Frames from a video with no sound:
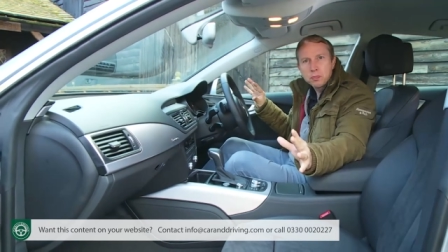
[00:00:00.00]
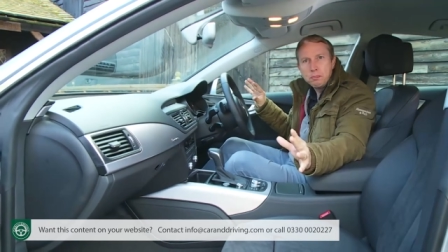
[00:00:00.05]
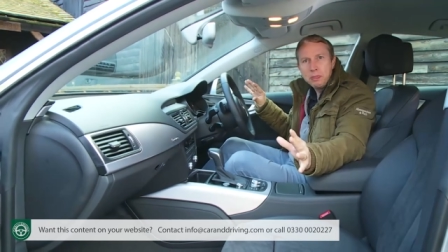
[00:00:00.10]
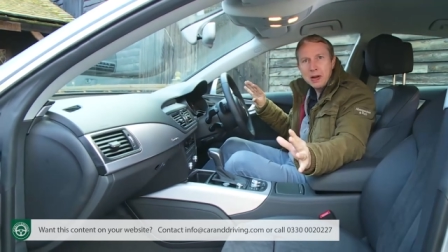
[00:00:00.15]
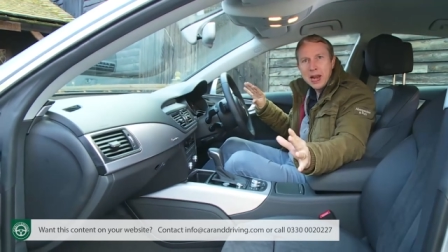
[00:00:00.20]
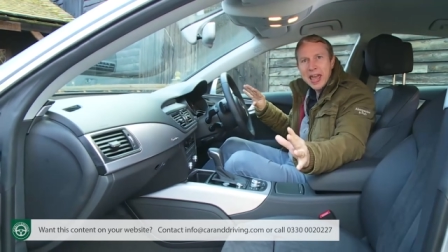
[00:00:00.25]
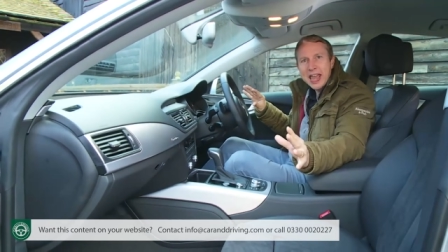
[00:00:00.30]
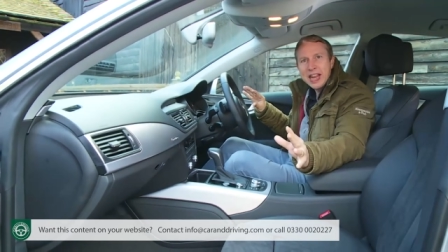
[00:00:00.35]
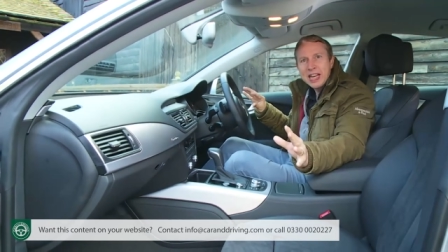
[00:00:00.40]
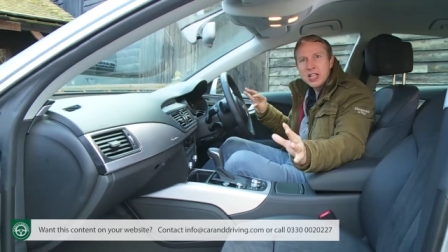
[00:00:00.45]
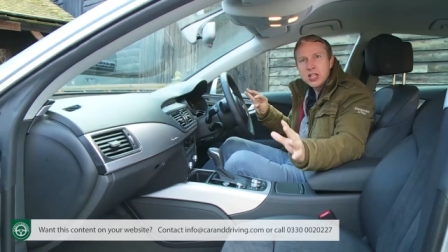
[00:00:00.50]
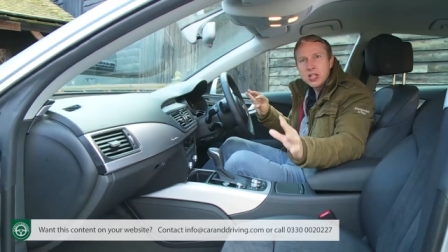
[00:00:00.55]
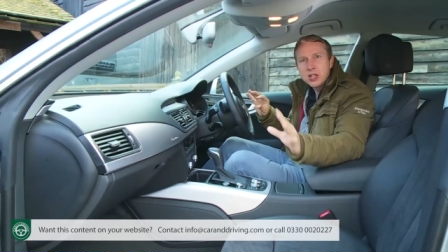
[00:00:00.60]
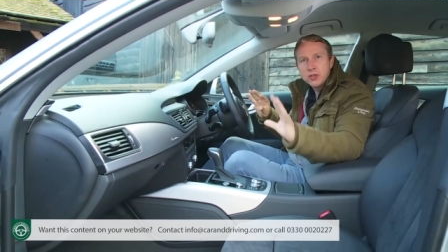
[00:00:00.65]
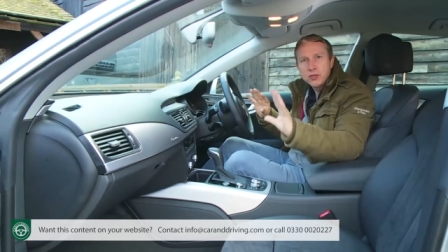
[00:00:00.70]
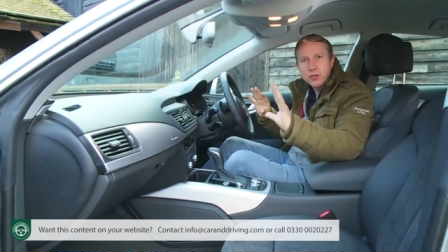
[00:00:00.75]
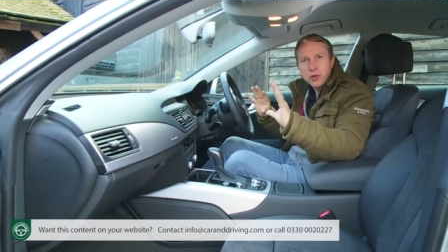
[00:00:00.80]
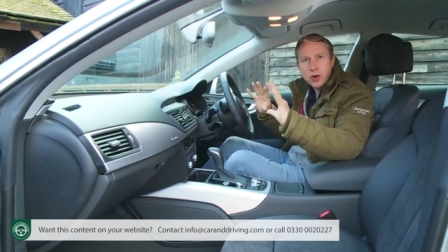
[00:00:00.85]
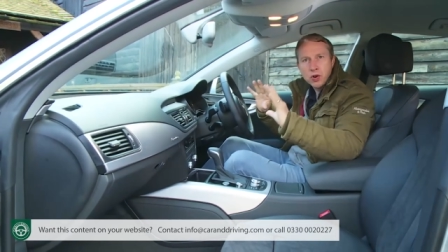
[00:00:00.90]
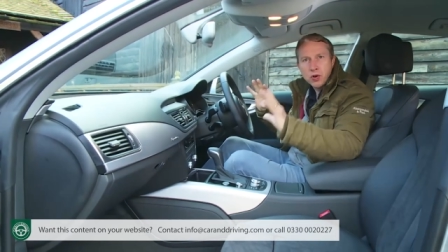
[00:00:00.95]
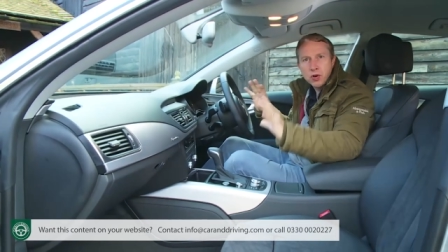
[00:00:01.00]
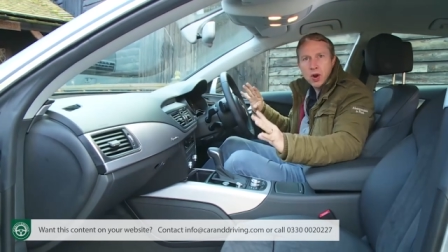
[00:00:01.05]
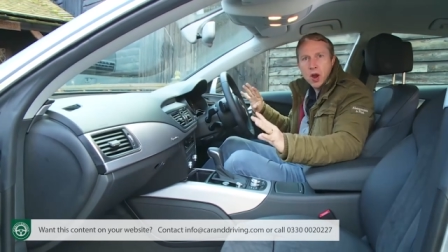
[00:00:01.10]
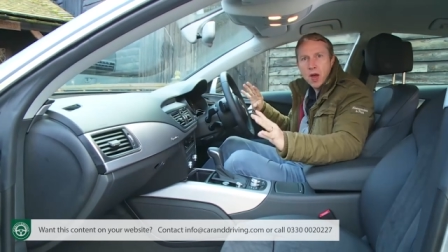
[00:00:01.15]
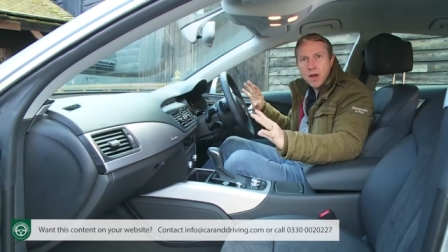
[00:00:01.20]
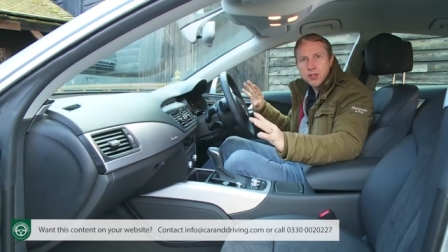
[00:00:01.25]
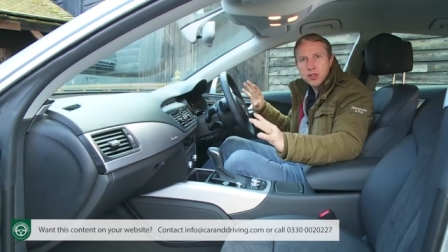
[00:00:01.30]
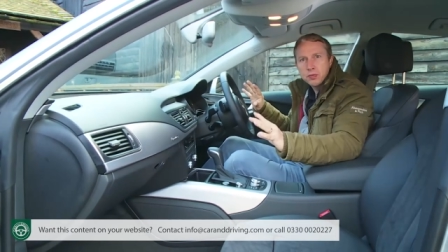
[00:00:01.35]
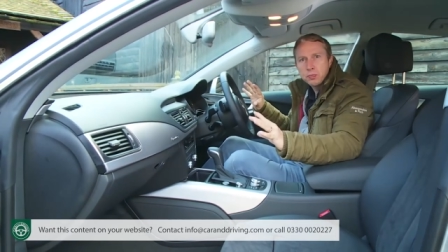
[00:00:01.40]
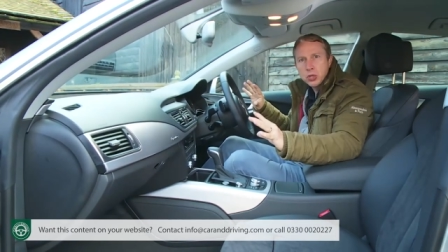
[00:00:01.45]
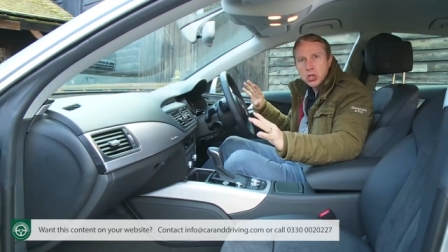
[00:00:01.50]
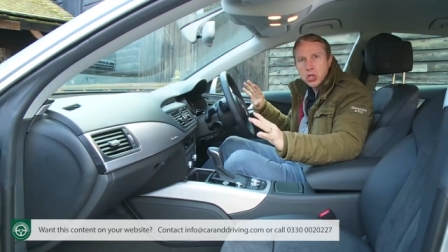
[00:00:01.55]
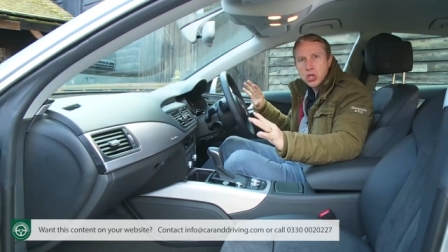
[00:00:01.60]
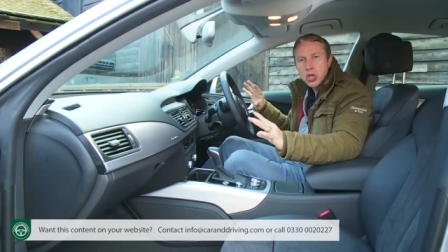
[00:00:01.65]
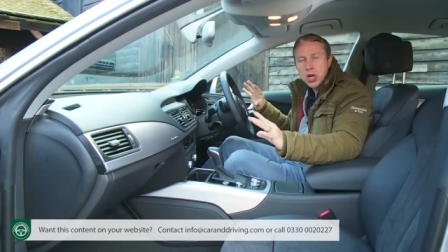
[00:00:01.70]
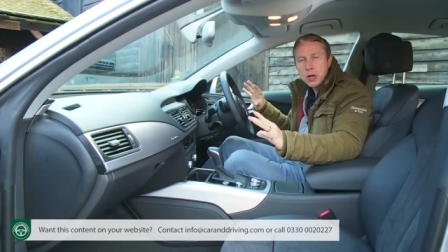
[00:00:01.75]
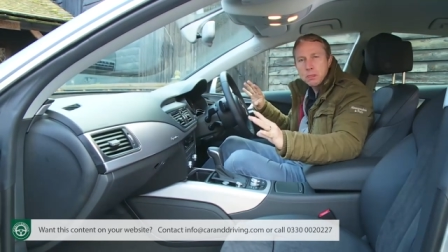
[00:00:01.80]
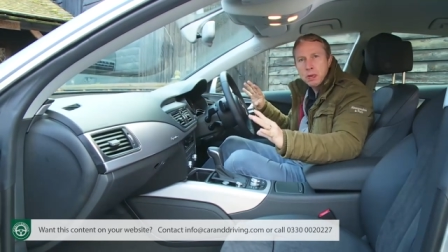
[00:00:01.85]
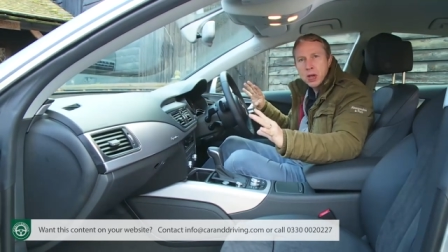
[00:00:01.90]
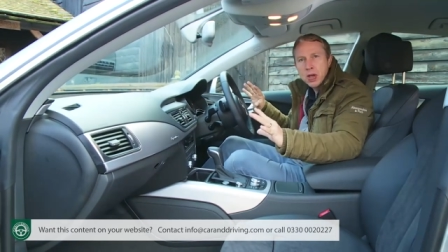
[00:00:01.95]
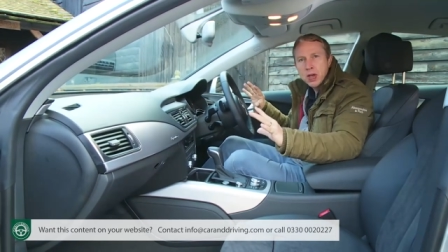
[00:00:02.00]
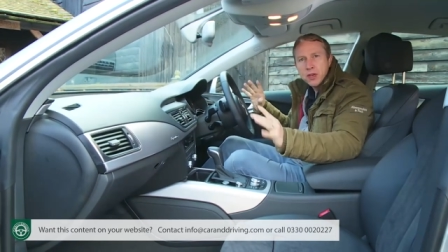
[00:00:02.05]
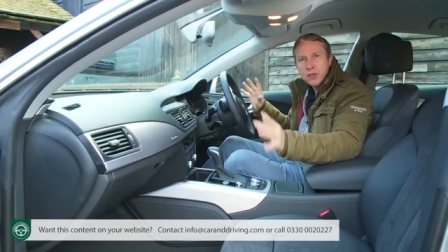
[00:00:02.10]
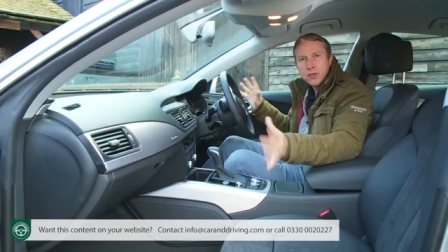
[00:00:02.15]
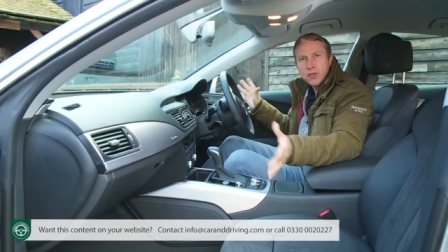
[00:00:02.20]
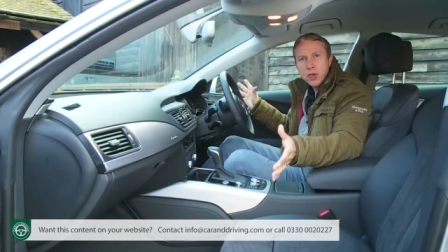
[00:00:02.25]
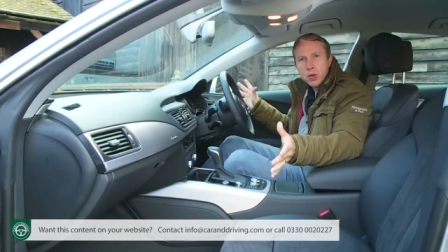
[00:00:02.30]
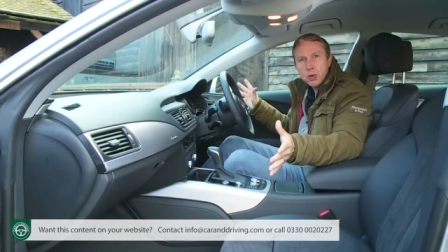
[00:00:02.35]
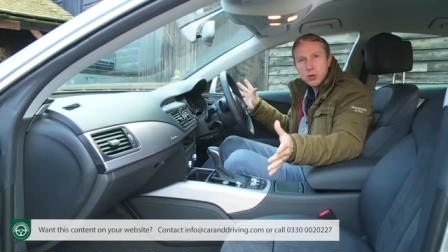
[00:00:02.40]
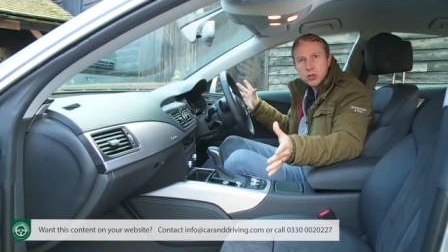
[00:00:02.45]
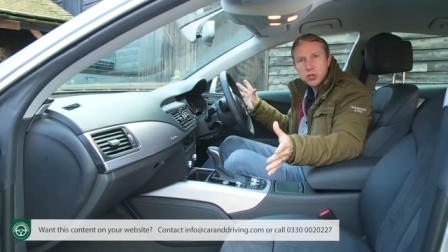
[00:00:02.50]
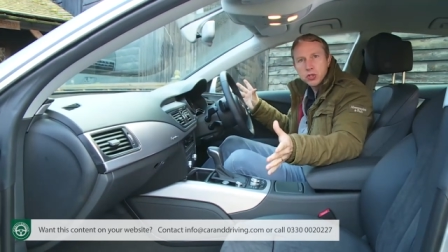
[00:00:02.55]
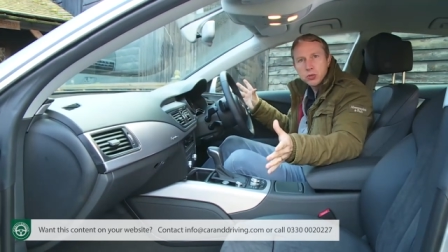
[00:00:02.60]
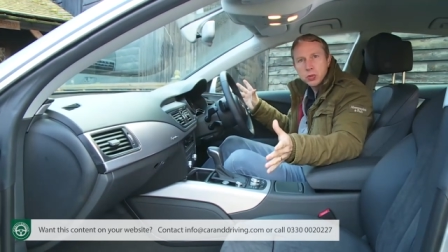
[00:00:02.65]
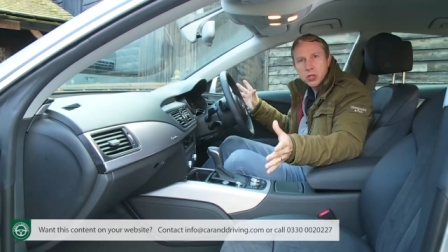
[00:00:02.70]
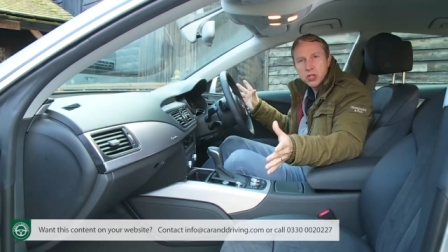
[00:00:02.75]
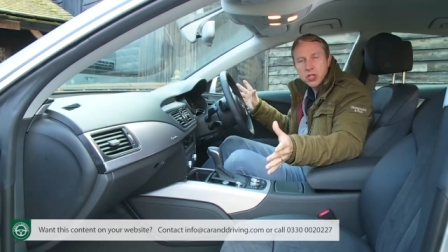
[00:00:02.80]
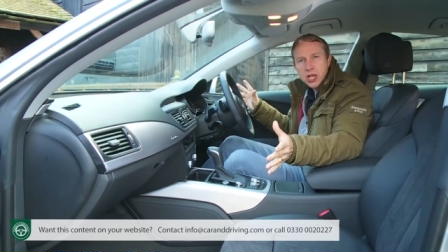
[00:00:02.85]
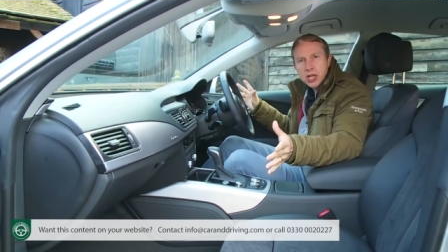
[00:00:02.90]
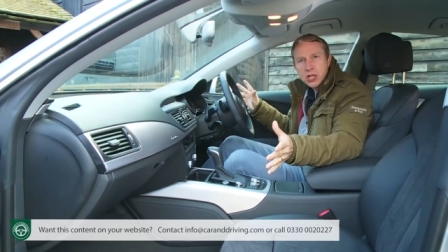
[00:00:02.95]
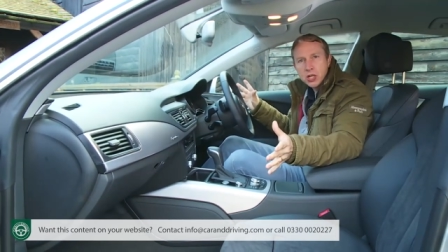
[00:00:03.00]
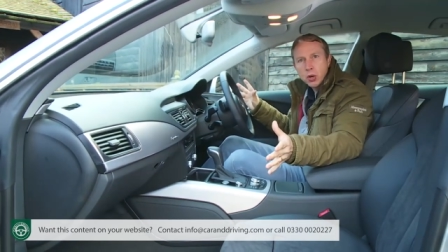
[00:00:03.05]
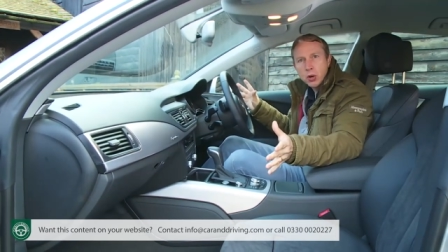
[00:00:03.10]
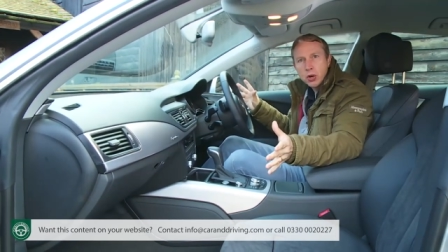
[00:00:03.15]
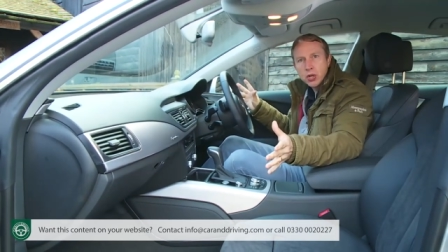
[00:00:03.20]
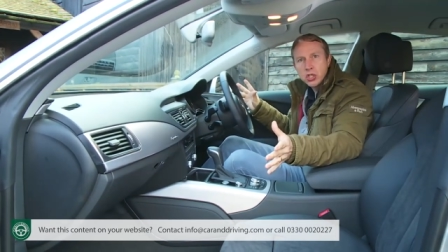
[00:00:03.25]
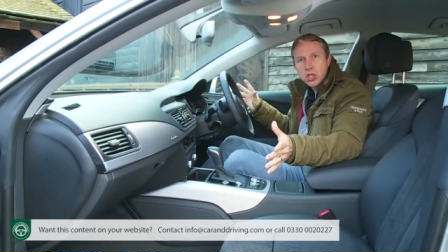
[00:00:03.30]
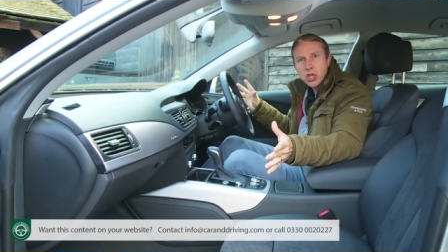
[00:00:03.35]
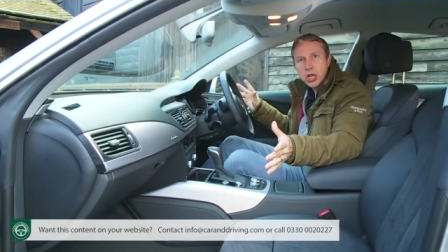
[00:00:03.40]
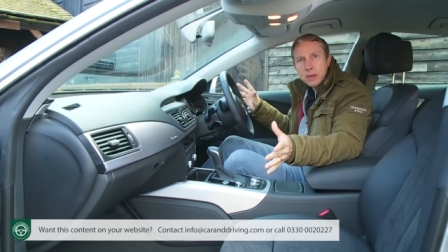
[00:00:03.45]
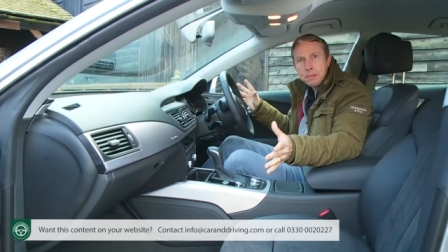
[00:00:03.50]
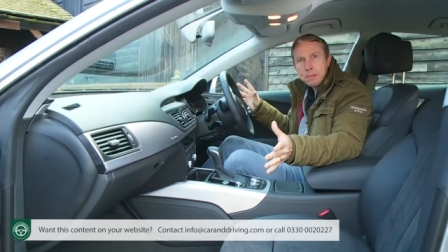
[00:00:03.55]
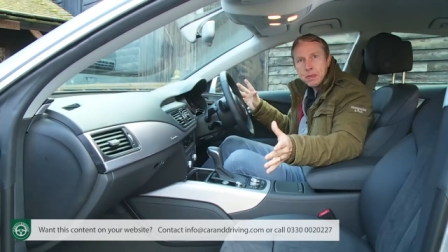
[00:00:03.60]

blend of craftsmanship fused with technology,